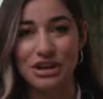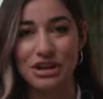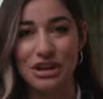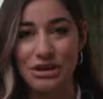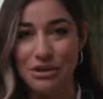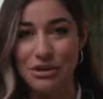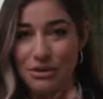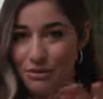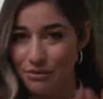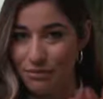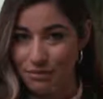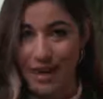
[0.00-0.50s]

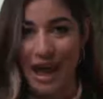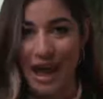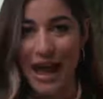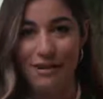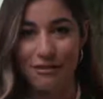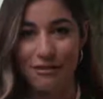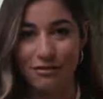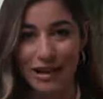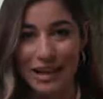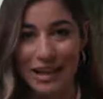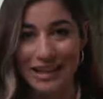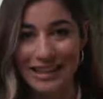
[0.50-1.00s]
you
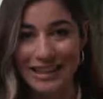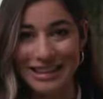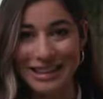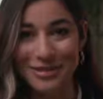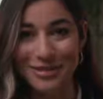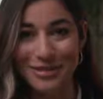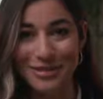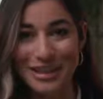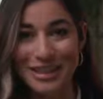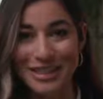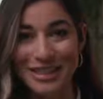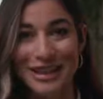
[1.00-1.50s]
have right there
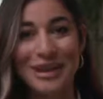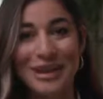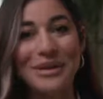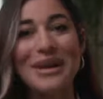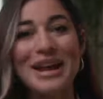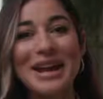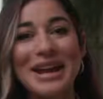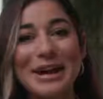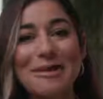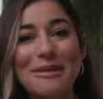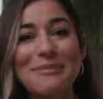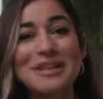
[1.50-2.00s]
with you,
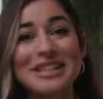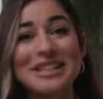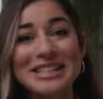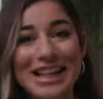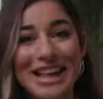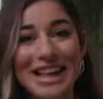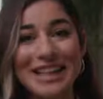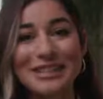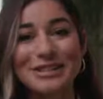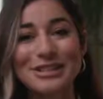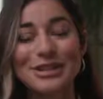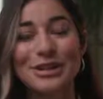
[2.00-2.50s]
and I'm
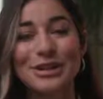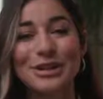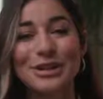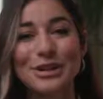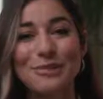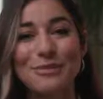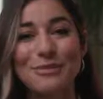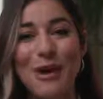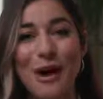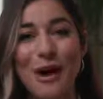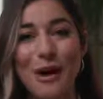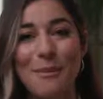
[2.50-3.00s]
excited to
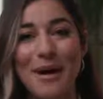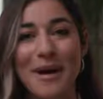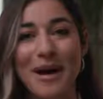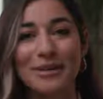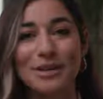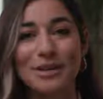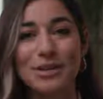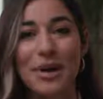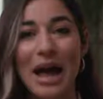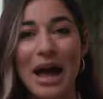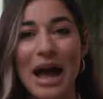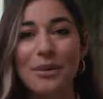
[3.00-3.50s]
learn more
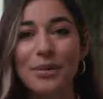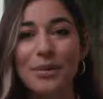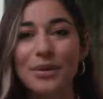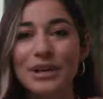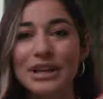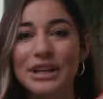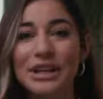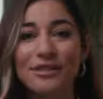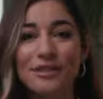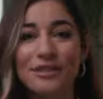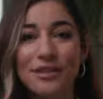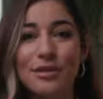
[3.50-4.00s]
about. So I will
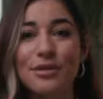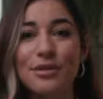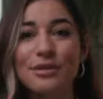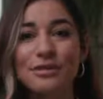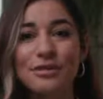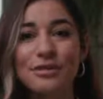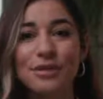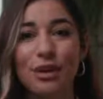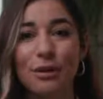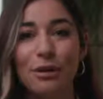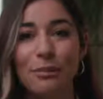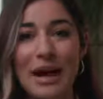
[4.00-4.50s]
give you the
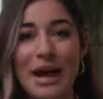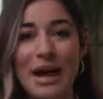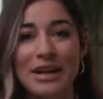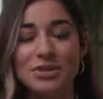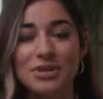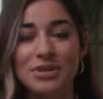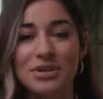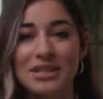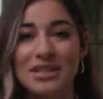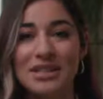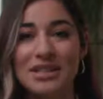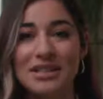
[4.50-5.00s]
floor,
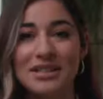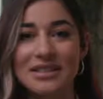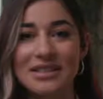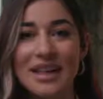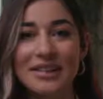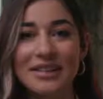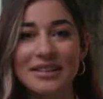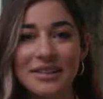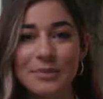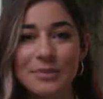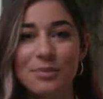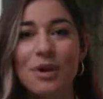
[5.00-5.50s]
Patrick, to
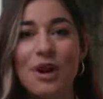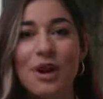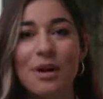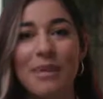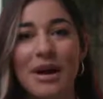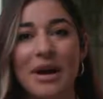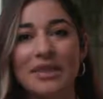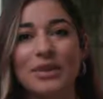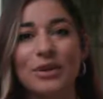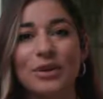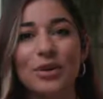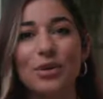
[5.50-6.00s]
tell us more
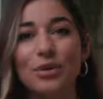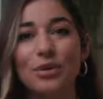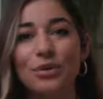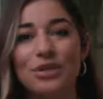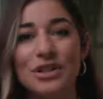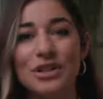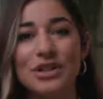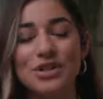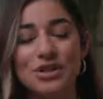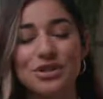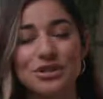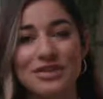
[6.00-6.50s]
about the cool
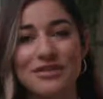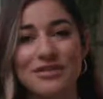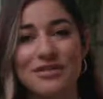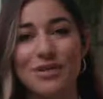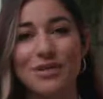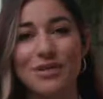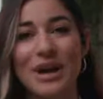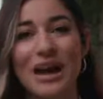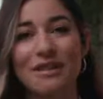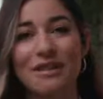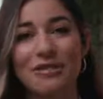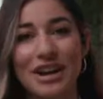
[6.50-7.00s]
features of the
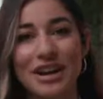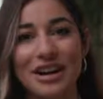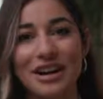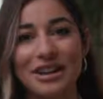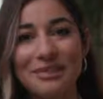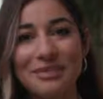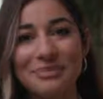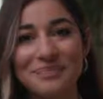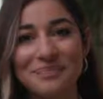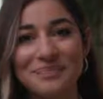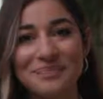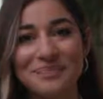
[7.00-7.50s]
RadRunner.